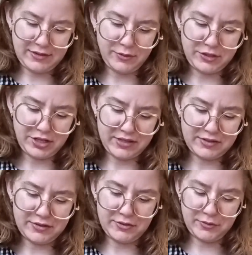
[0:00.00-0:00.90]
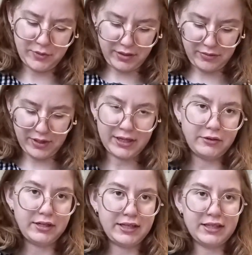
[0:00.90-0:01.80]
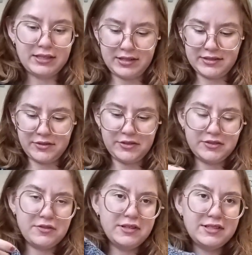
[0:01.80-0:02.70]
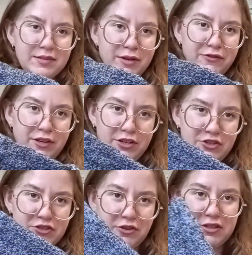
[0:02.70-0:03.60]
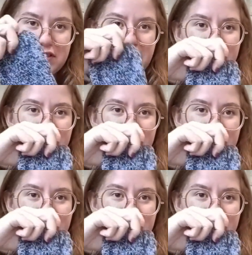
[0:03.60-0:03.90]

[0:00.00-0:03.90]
which has to do with why I don't like knitting socks. So this is my finished sock.